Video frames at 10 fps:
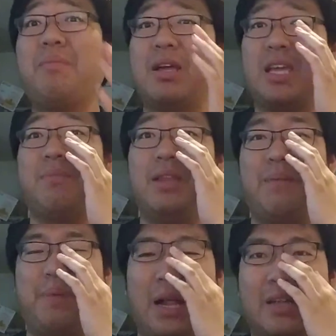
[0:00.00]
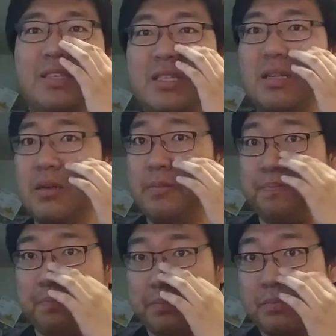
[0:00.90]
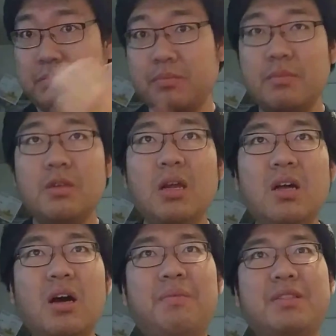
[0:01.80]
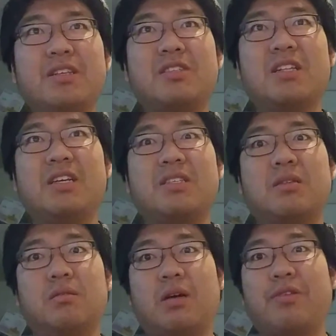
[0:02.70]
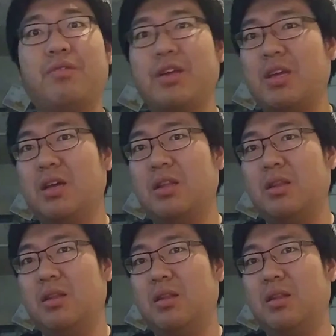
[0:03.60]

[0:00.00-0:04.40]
like evenly balanced. With this list, I don't like it.